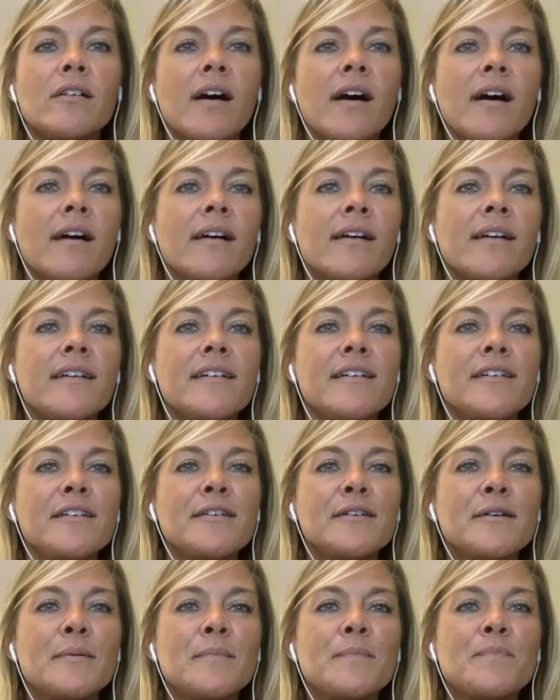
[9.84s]
I
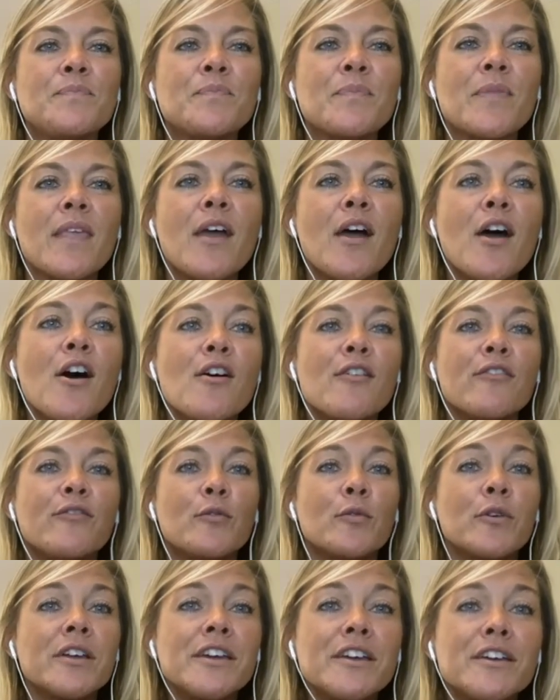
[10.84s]
am
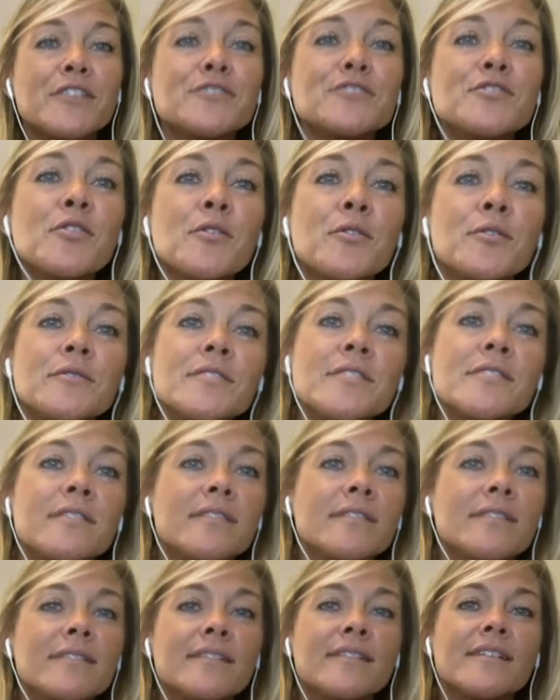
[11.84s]
40 years old.
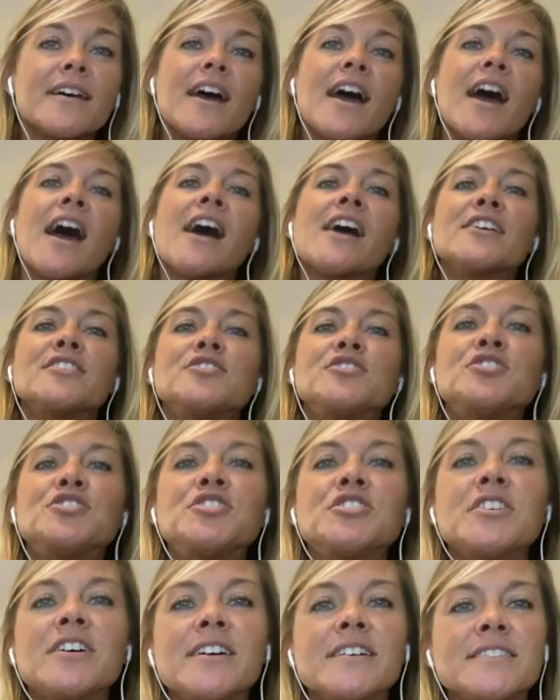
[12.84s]
I
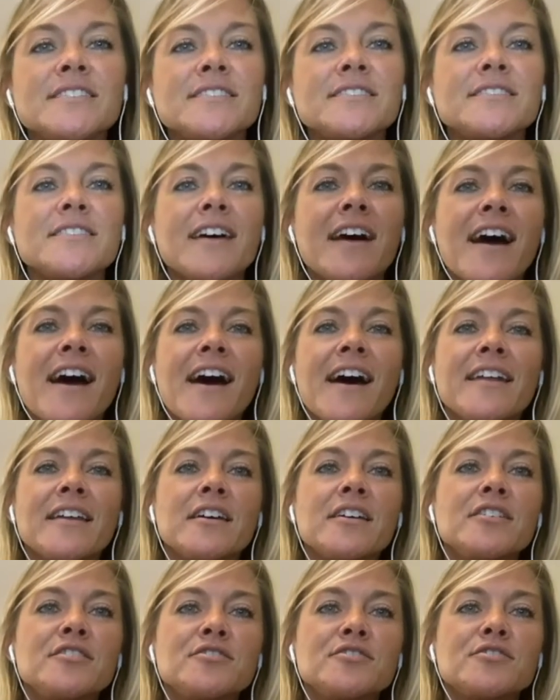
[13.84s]
just had a
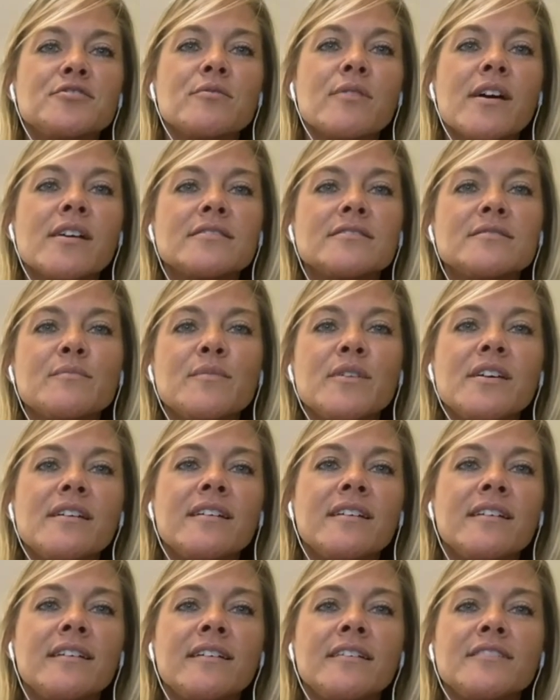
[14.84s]
hysterectomy
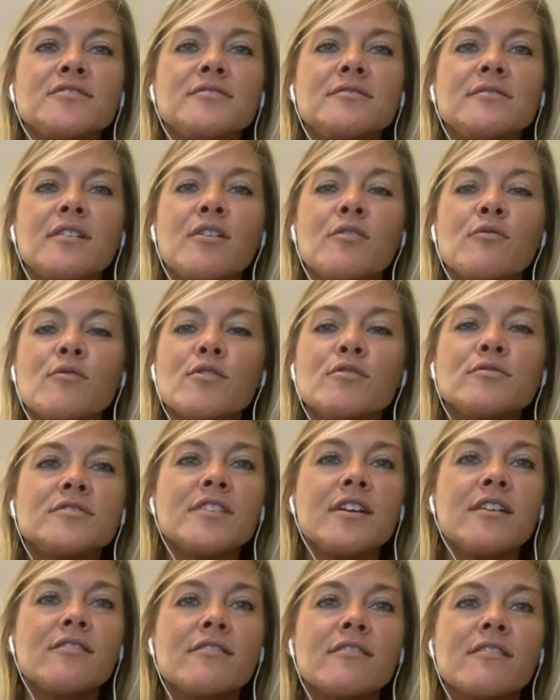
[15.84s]
and a
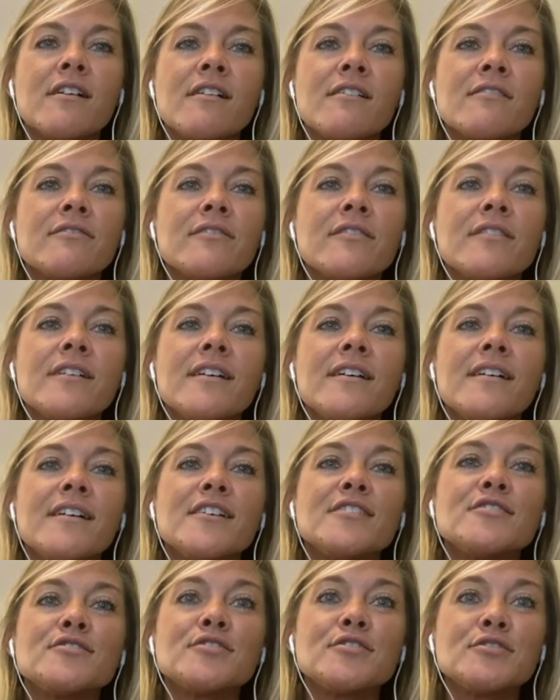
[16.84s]
rotator cuff
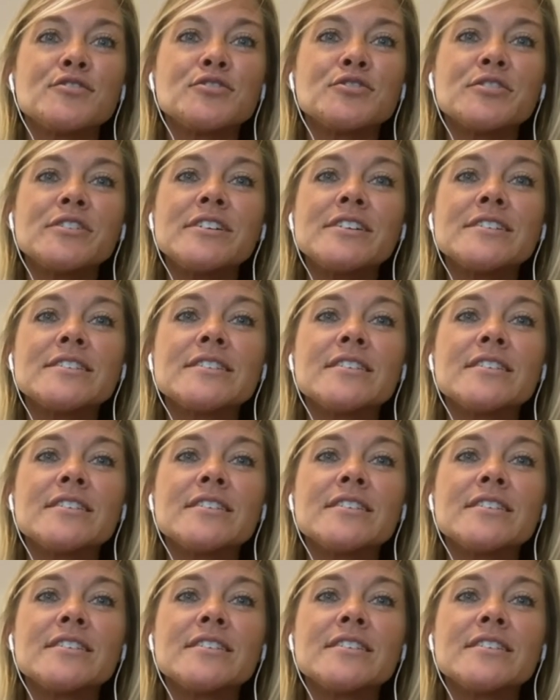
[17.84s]
surgeries.